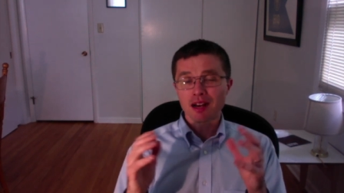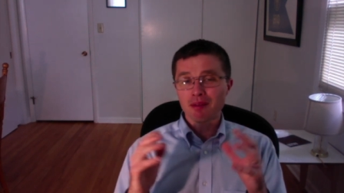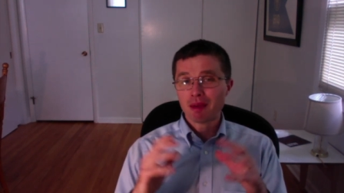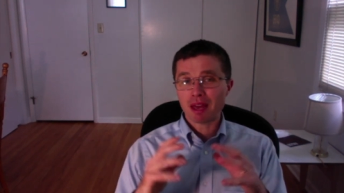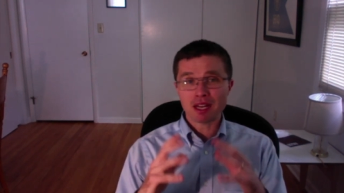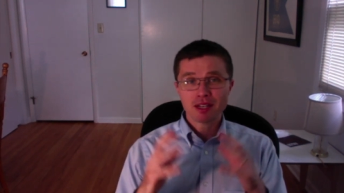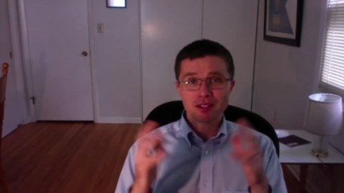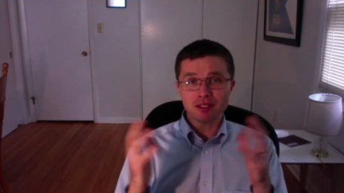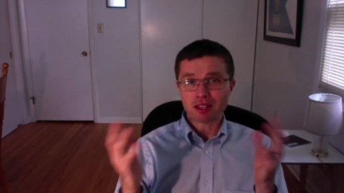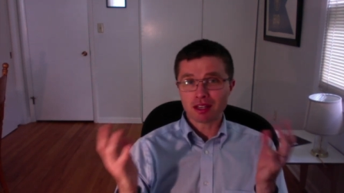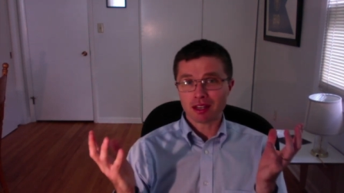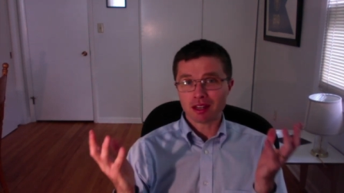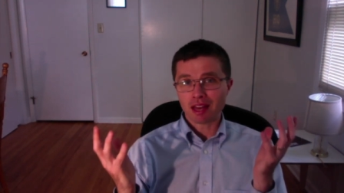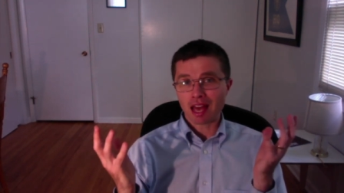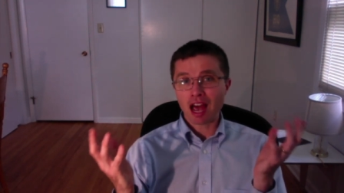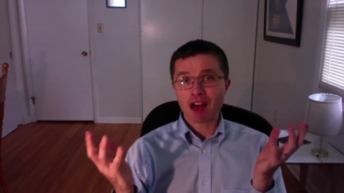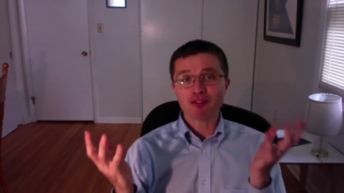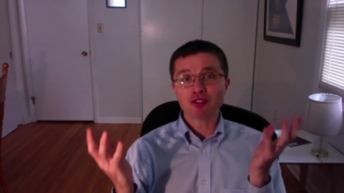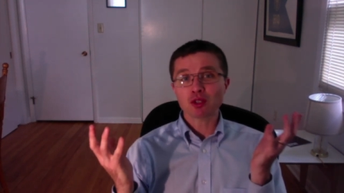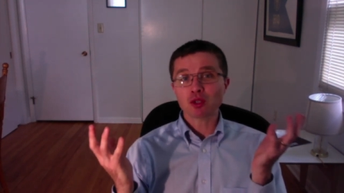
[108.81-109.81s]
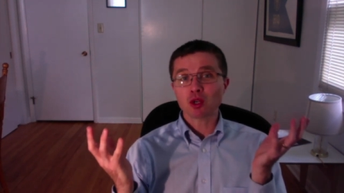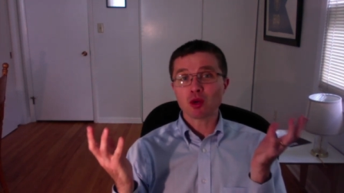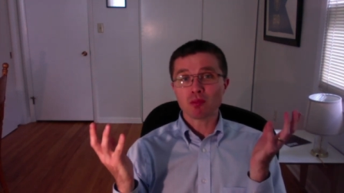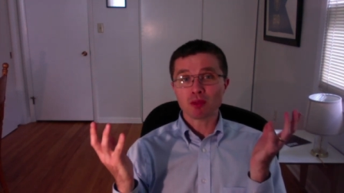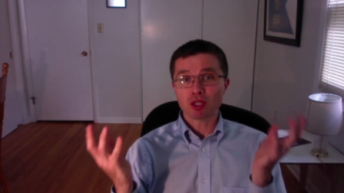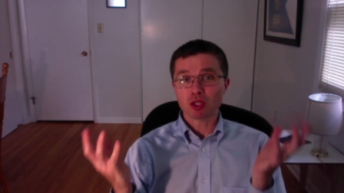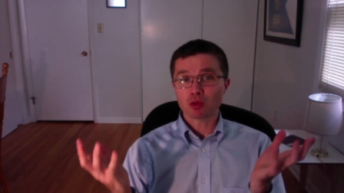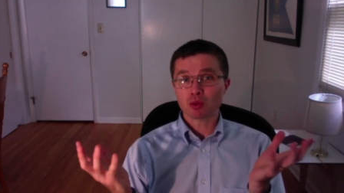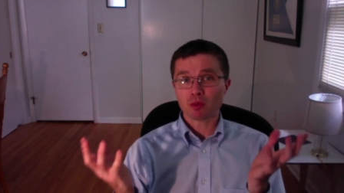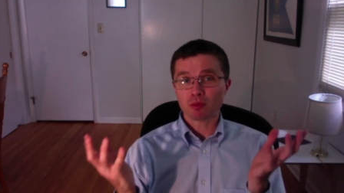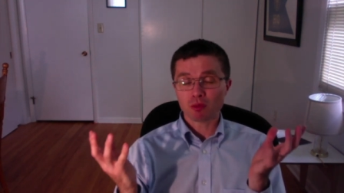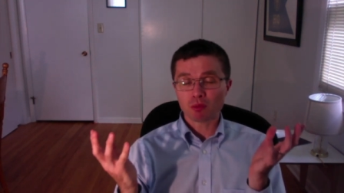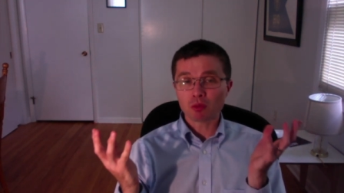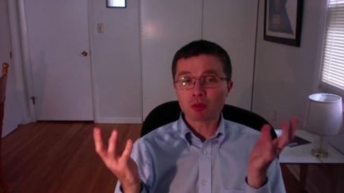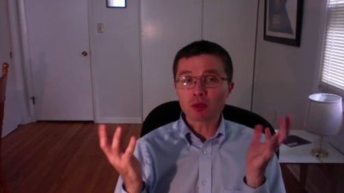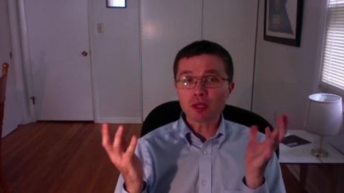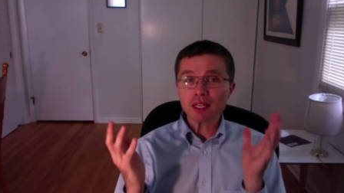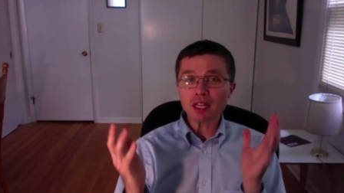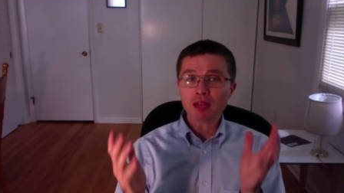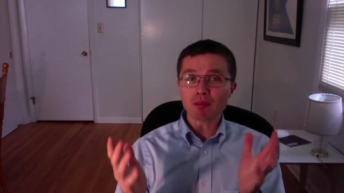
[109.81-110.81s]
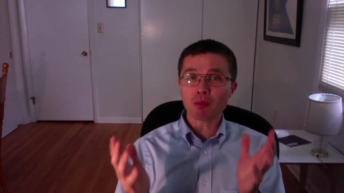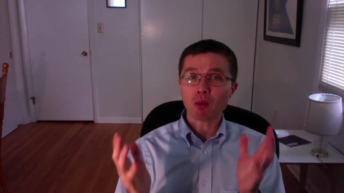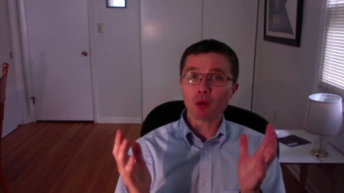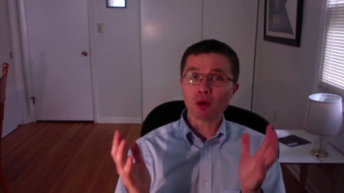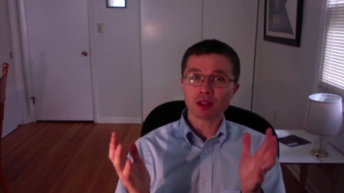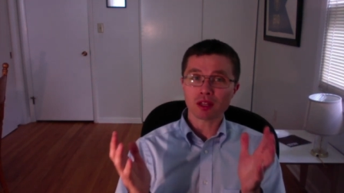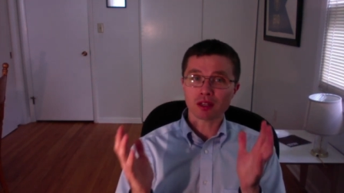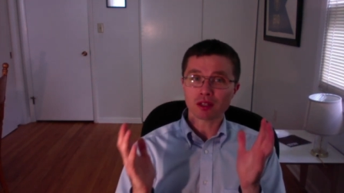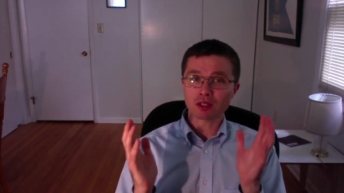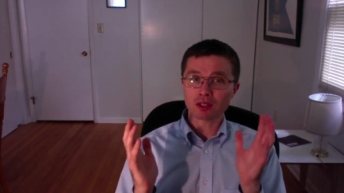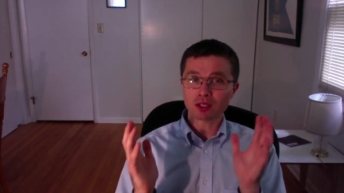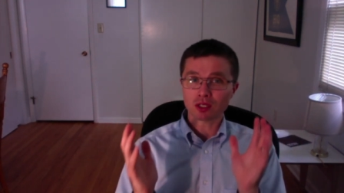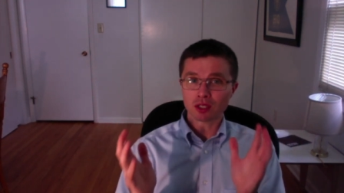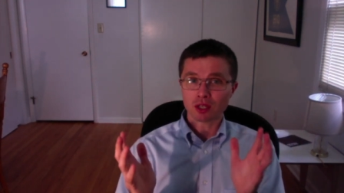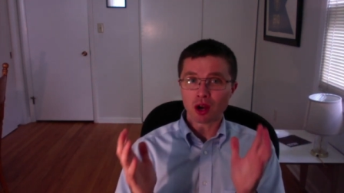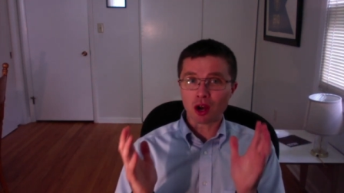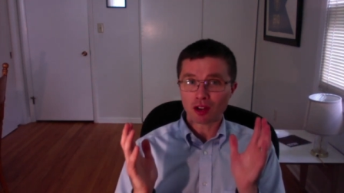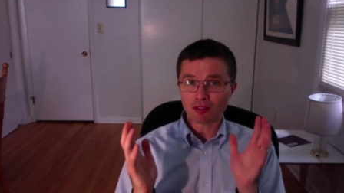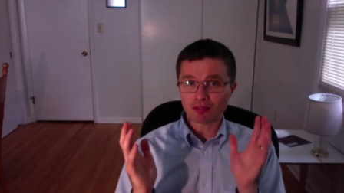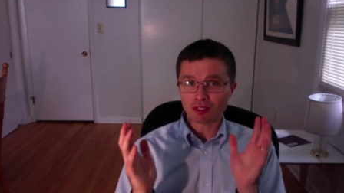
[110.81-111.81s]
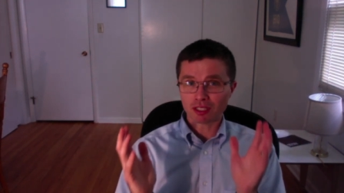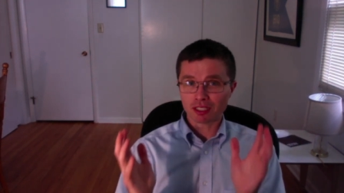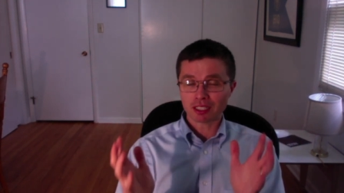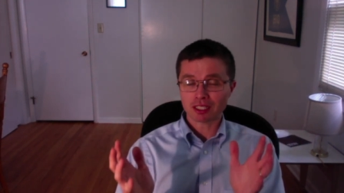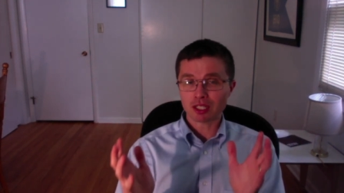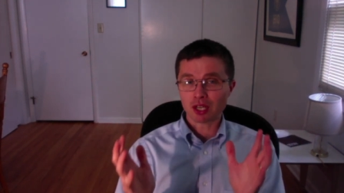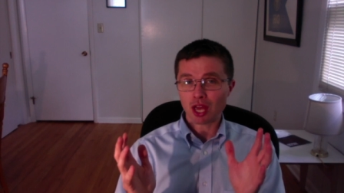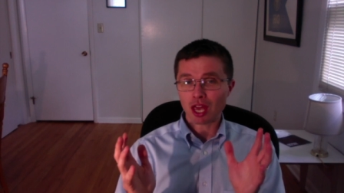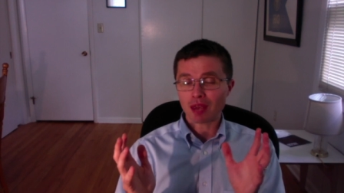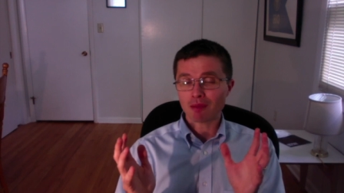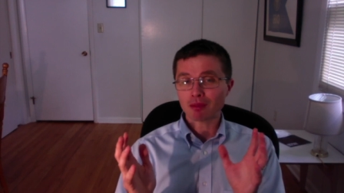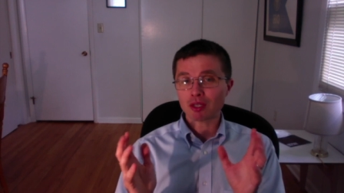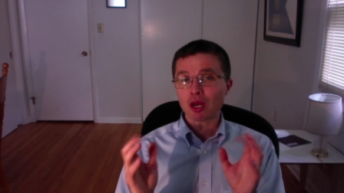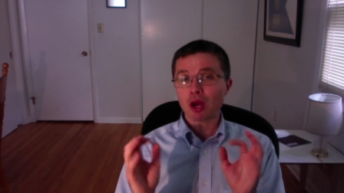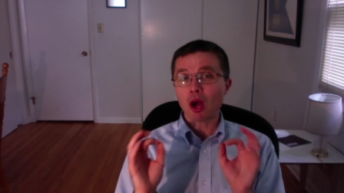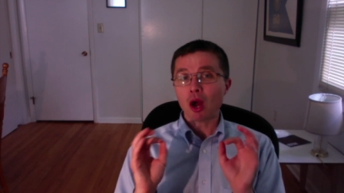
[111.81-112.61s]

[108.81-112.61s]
and after whom this really poorly understood conflict is named.